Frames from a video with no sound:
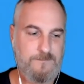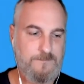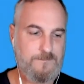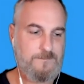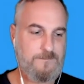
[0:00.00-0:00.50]

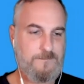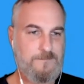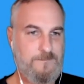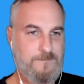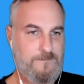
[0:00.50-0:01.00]

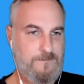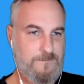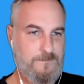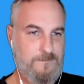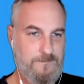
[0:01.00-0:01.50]

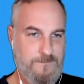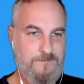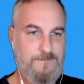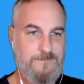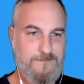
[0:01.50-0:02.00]

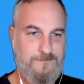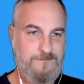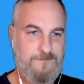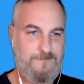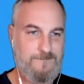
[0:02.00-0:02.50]

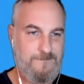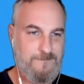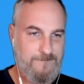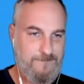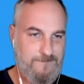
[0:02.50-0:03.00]

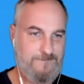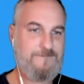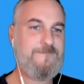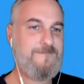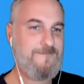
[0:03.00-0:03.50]

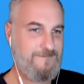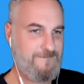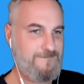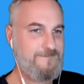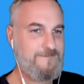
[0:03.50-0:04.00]

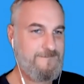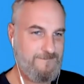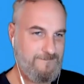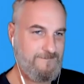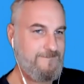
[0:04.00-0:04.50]

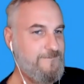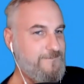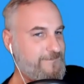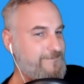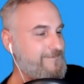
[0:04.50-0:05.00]

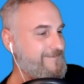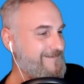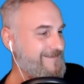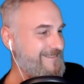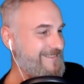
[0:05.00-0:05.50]

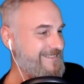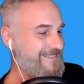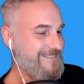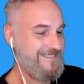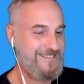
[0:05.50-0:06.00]

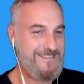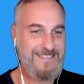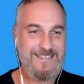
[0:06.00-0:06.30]
This person isn't speaking.